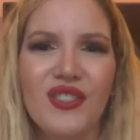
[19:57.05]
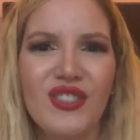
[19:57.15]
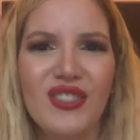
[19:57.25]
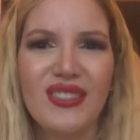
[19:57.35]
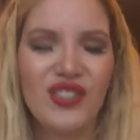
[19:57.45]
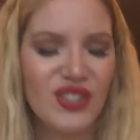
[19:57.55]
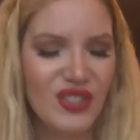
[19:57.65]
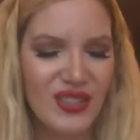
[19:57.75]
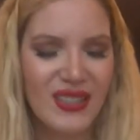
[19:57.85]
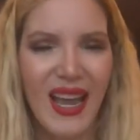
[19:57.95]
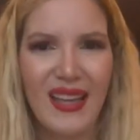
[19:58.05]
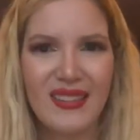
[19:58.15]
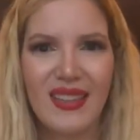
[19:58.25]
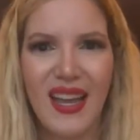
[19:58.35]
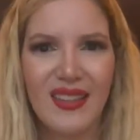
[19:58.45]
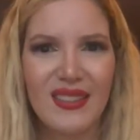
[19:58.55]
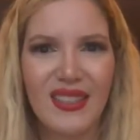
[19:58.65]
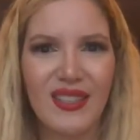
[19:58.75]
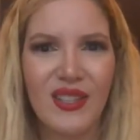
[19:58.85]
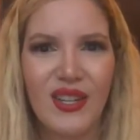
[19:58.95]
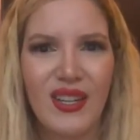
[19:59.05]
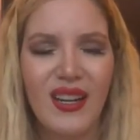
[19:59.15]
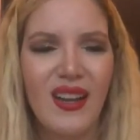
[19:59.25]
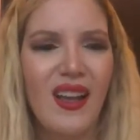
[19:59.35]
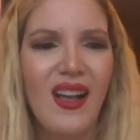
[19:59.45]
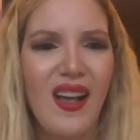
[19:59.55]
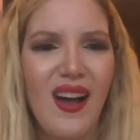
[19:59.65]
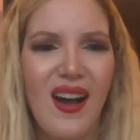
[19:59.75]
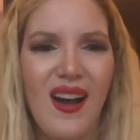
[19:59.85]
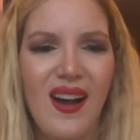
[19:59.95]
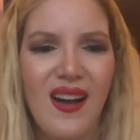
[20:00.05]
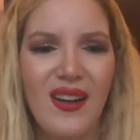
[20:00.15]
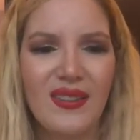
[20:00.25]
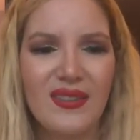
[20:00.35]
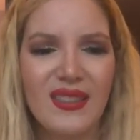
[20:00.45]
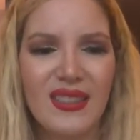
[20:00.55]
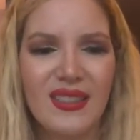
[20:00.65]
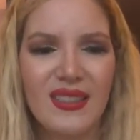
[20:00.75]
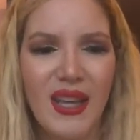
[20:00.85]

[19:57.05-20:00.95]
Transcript: She just has that in her. This